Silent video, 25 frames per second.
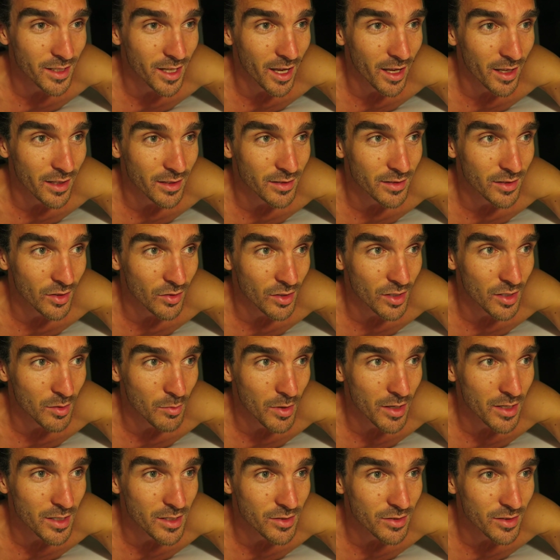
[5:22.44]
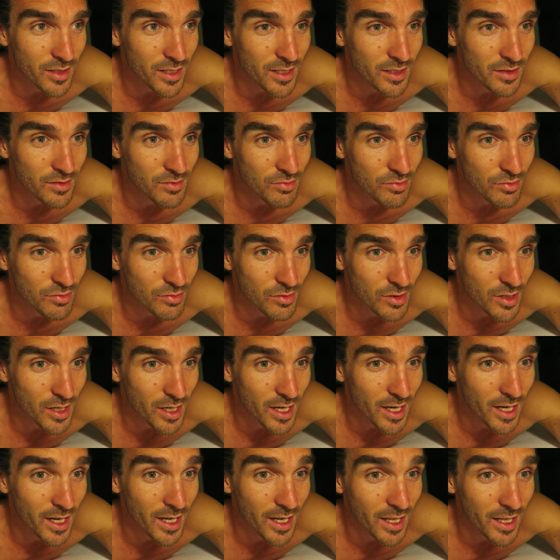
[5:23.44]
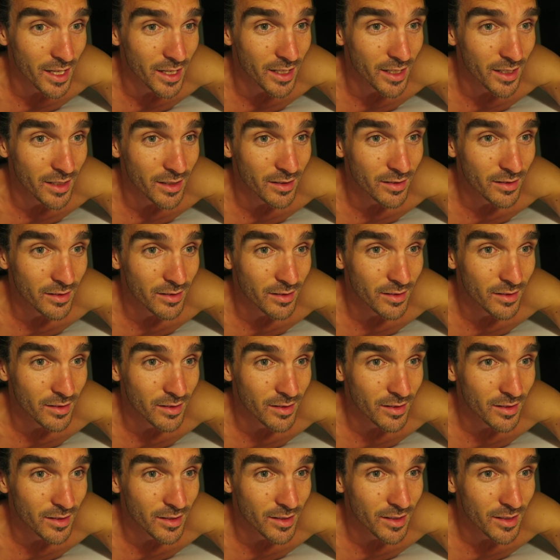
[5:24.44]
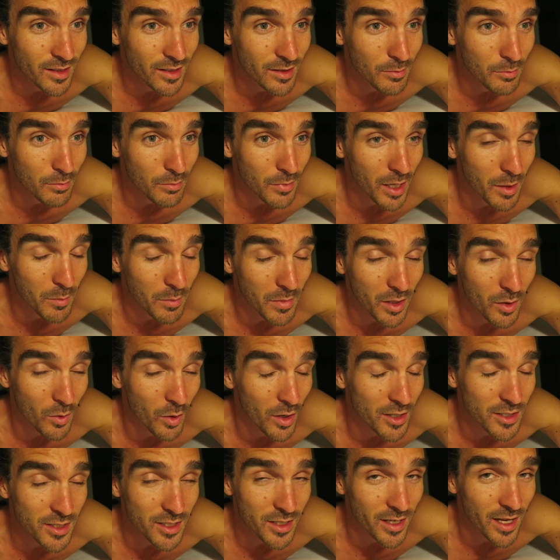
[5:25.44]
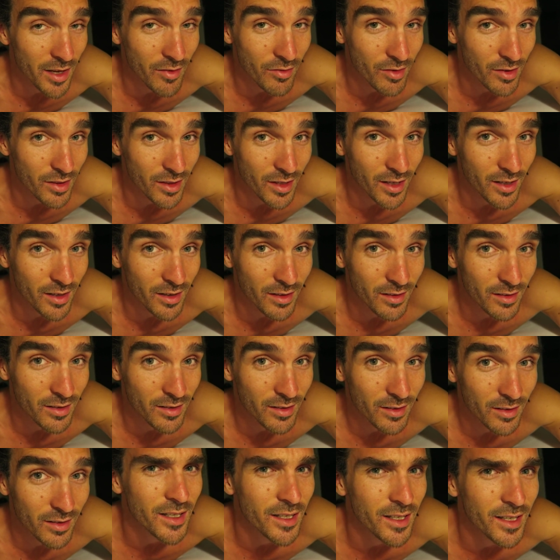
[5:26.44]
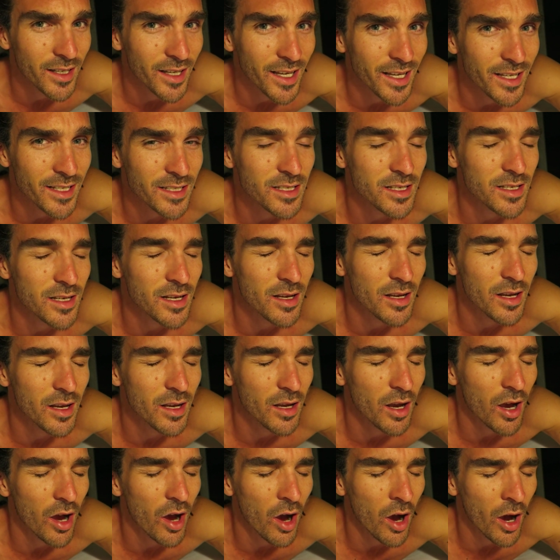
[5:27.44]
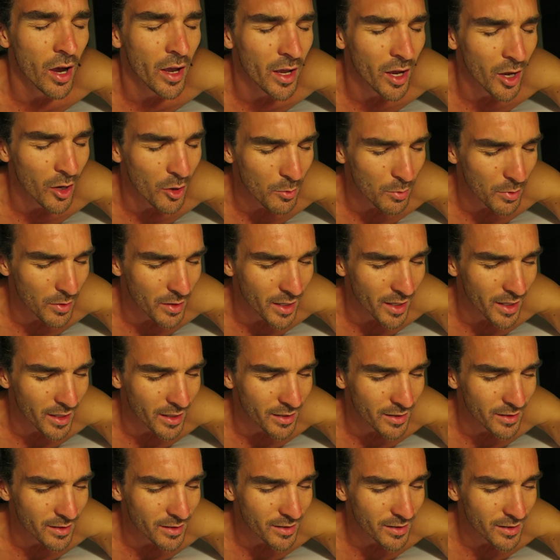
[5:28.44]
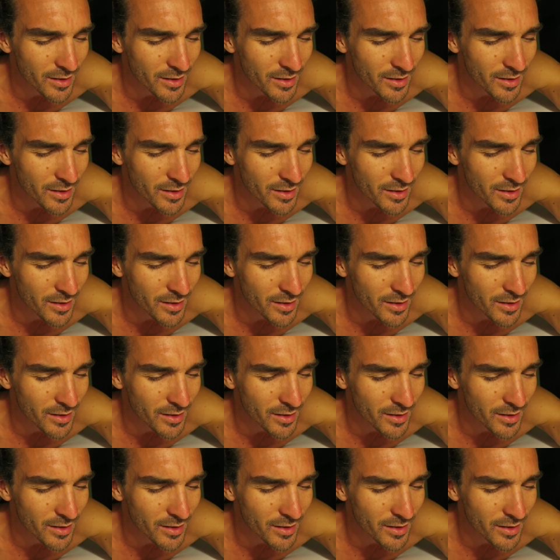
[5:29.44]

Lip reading: that documentary has really made me question everything. It's eye-opening.